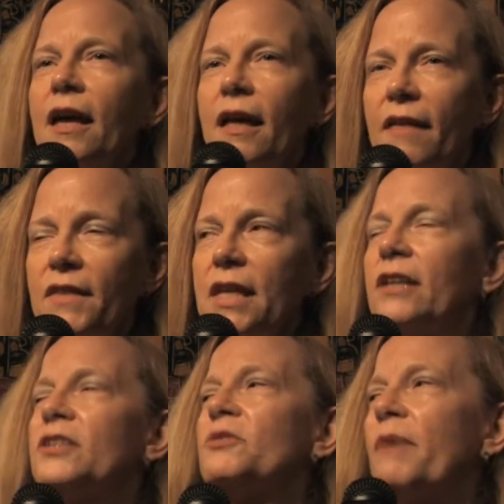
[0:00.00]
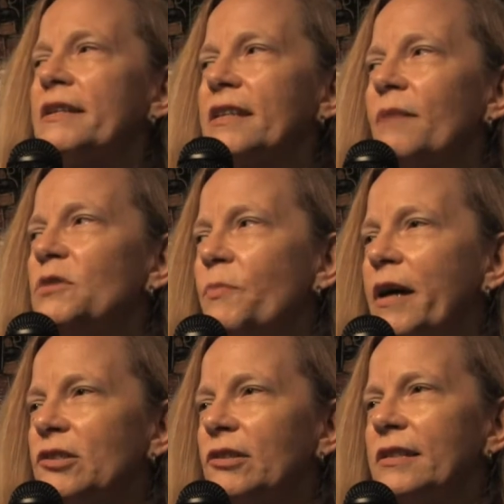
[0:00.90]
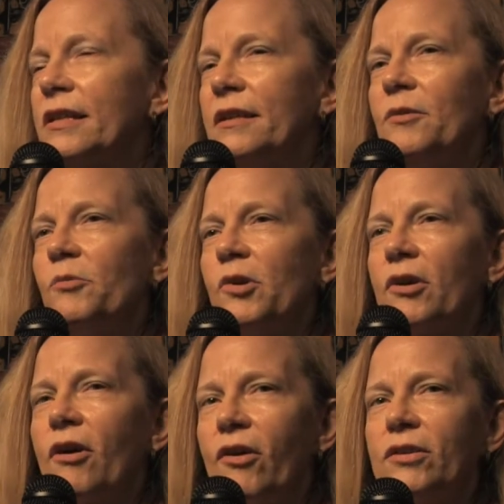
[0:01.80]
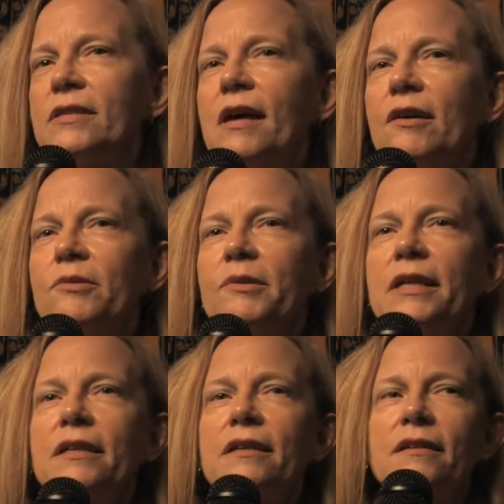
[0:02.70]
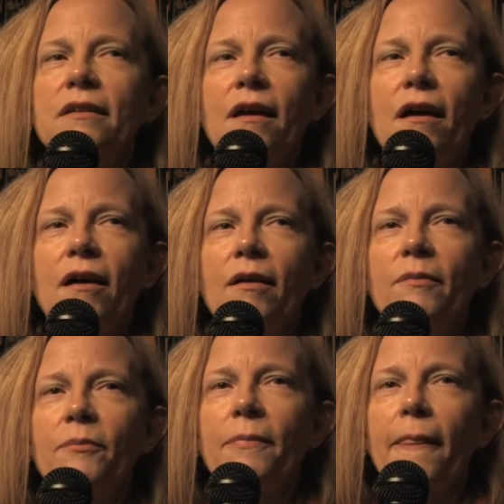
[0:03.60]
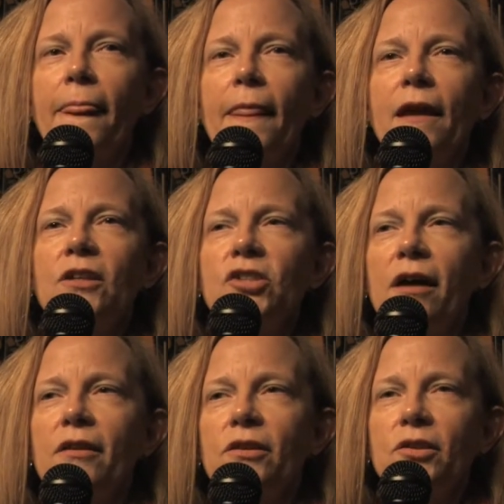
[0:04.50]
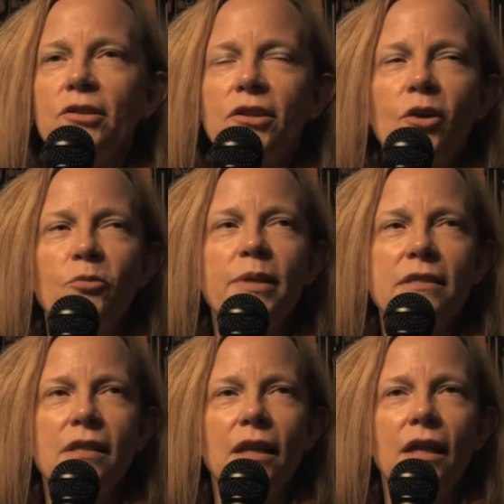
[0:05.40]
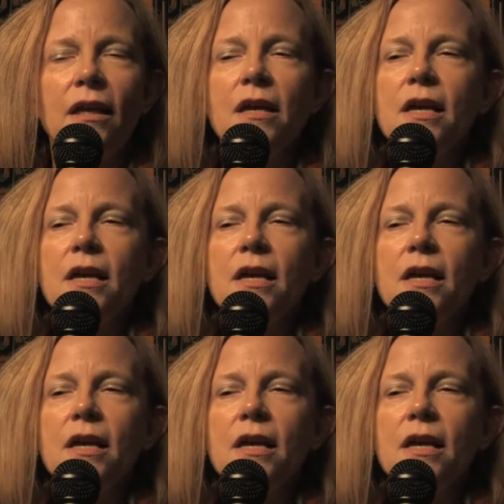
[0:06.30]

and then I do my subspecialty work also in um, childhood obesity.